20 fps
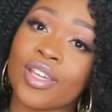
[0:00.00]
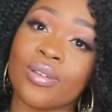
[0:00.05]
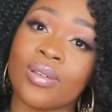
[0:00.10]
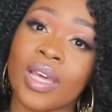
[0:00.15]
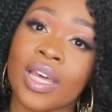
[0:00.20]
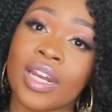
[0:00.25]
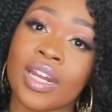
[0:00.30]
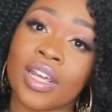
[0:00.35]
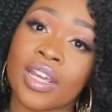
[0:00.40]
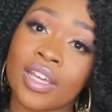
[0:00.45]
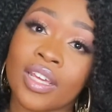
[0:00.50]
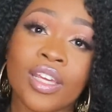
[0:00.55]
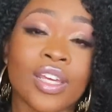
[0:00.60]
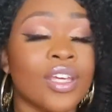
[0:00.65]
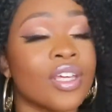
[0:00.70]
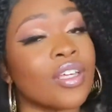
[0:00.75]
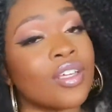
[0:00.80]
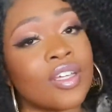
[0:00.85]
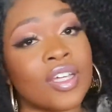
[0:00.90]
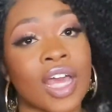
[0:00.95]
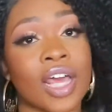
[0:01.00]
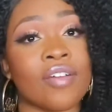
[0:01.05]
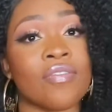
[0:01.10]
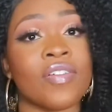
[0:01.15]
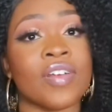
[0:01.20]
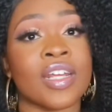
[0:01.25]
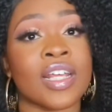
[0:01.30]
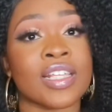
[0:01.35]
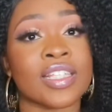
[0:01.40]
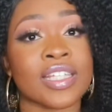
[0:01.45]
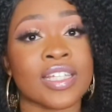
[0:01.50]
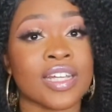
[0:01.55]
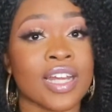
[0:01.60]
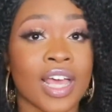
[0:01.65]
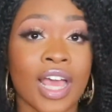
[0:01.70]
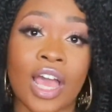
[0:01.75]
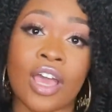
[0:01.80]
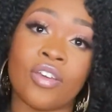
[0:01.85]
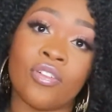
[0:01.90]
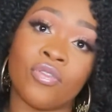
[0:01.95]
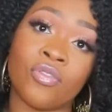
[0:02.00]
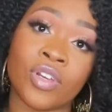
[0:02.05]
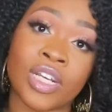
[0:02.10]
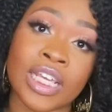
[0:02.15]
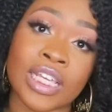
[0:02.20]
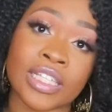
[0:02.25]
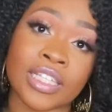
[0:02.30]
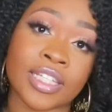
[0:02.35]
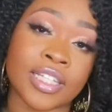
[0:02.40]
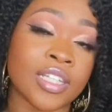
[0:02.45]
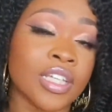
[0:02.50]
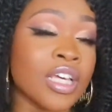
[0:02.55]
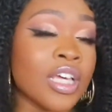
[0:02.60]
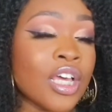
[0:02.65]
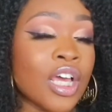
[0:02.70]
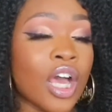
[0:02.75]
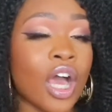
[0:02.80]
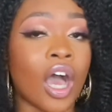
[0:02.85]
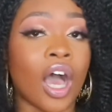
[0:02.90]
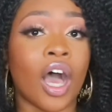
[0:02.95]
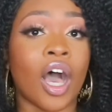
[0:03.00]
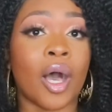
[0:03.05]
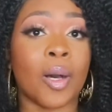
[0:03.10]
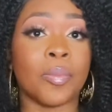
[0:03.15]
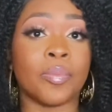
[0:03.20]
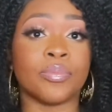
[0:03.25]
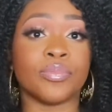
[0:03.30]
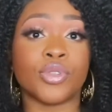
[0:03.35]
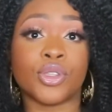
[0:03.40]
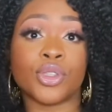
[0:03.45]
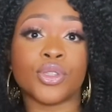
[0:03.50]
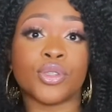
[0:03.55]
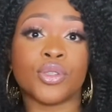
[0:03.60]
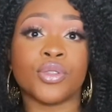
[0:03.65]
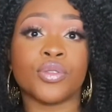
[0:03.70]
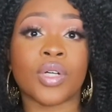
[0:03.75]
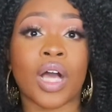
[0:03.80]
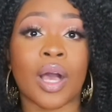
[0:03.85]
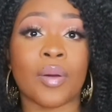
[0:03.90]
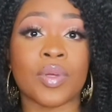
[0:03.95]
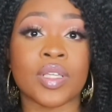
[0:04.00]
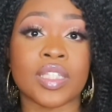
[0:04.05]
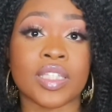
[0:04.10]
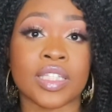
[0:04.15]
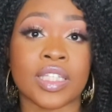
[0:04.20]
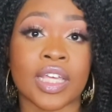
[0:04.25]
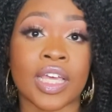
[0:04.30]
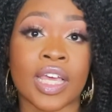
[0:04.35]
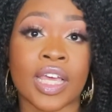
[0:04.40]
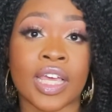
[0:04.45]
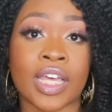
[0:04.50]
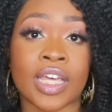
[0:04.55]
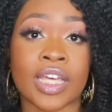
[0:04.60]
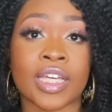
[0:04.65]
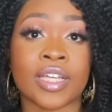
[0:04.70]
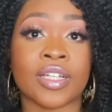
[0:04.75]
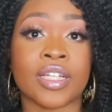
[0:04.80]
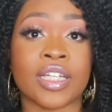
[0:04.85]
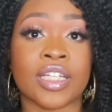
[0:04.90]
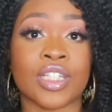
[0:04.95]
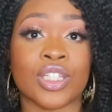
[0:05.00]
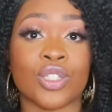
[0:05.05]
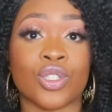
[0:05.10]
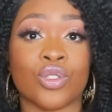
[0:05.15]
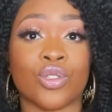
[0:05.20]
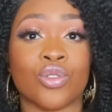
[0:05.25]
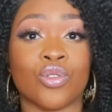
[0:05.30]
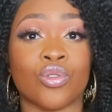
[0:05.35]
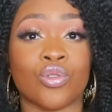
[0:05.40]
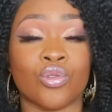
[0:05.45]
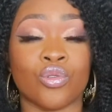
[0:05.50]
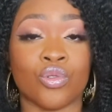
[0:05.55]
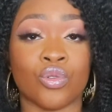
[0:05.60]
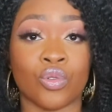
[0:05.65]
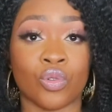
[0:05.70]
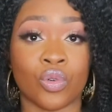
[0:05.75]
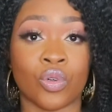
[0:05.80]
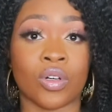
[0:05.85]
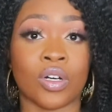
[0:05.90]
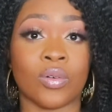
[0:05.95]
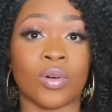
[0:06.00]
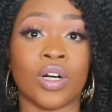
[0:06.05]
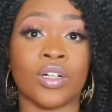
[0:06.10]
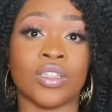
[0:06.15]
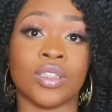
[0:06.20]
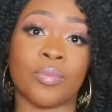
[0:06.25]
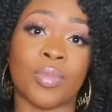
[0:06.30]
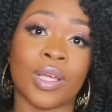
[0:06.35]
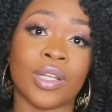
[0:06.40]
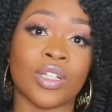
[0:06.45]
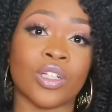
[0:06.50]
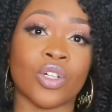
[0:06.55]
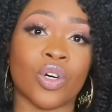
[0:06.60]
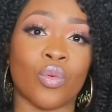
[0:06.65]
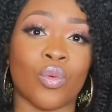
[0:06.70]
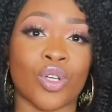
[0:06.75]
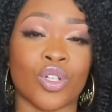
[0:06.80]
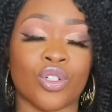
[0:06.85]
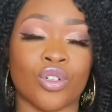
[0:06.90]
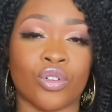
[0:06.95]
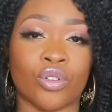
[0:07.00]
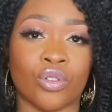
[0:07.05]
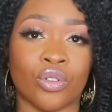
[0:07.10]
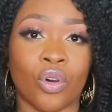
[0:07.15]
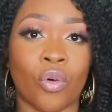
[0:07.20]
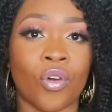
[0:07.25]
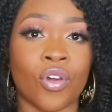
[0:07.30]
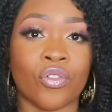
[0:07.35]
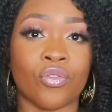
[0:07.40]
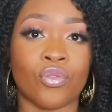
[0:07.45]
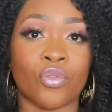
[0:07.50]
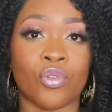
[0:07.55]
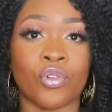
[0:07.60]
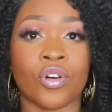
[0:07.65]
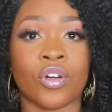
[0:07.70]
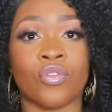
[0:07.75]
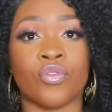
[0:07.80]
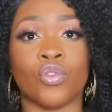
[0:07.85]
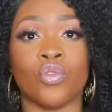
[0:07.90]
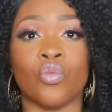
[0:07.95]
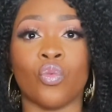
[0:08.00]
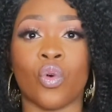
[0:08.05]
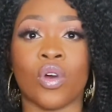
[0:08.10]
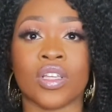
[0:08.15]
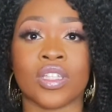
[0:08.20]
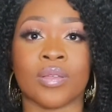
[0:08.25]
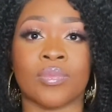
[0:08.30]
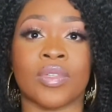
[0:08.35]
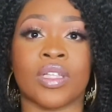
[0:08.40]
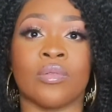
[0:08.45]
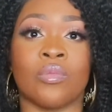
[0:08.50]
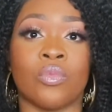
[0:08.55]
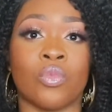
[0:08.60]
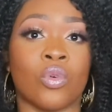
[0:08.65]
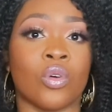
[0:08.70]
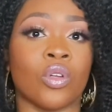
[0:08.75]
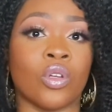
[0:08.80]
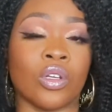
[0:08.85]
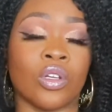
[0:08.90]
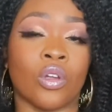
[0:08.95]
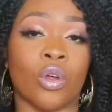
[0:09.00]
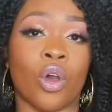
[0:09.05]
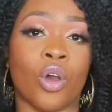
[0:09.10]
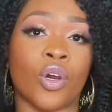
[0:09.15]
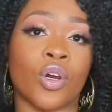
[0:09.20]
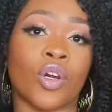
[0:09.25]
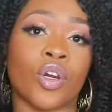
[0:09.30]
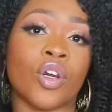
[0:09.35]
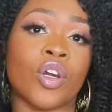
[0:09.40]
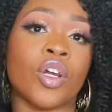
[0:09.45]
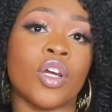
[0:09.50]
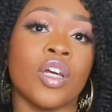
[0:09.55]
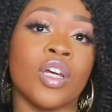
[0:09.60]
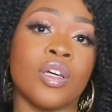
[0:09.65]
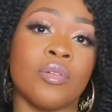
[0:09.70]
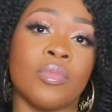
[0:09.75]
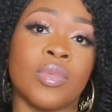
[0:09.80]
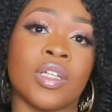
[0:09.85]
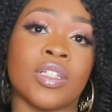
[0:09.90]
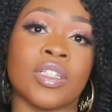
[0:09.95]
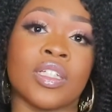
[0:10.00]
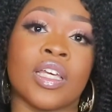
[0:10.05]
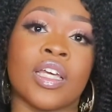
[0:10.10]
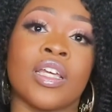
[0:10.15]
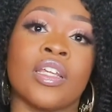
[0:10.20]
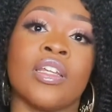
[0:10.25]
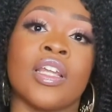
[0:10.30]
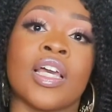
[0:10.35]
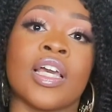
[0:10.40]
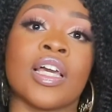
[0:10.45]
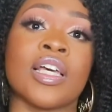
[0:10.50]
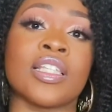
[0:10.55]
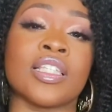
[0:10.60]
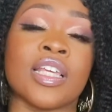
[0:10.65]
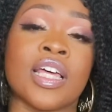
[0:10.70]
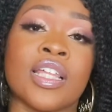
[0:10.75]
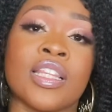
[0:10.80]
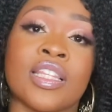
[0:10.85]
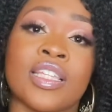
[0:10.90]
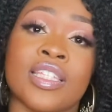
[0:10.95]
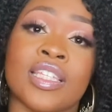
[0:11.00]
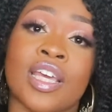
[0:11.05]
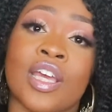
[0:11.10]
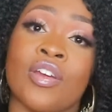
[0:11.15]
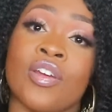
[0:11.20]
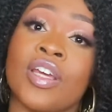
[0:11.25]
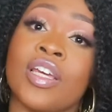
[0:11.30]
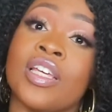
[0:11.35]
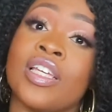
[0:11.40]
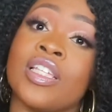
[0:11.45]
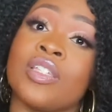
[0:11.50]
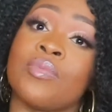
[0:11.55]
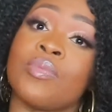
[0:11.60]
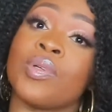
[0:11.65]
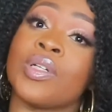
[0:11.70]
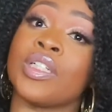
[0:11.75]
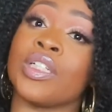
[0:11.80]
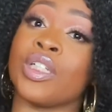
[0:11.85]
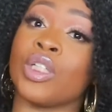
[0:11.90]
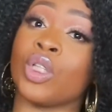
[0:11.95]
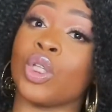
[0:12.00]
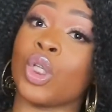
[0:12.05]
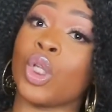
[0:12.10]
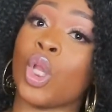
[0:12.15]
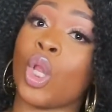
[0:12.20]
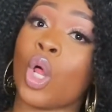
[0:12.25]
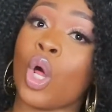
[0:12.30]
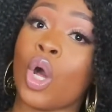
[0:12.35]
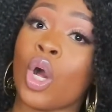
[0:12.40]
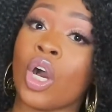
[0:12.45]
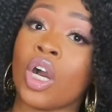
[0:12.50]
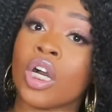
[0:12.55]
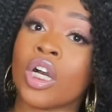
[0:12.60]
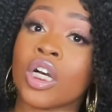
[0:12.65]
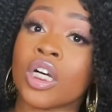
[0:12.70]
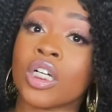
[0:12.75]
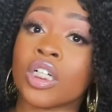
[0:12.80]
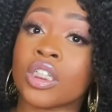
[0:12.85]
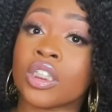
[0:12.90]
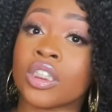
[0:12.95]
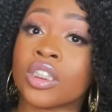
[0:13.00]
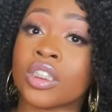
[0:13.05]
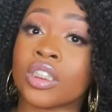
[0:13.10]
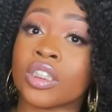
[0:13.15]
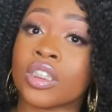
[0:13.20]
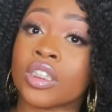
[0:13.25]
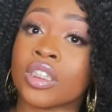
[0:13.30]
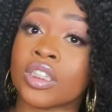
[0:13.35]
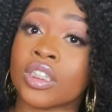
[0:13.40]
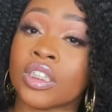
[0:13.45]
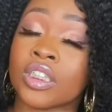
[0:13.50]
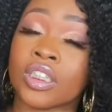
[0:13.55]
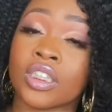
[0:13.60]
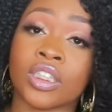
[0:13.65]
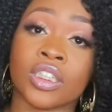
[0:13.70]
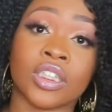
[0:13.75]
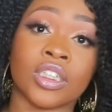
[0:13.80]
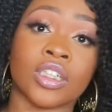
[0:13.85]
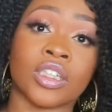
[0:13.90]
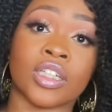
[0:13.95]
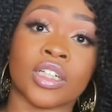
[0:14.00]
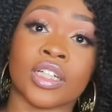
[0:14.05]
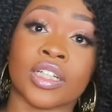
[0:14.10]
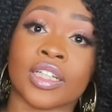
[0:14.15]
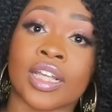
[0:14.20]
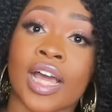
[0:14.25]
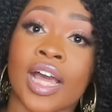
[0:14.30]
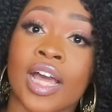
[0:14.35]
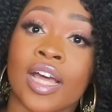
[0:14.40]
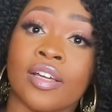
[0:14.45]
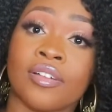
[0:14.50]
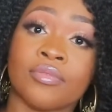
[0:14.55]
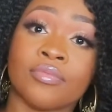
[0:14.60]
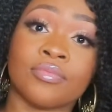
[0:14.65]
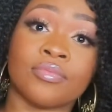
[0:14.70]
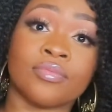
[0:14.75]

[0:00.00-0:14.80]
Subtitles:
get it. You gotta finesse it how you finesse it. Two, I would say, is to, well, depending on what you're going for, if you want something more longer, because again, like I said, this hair is pretty long. Look at that.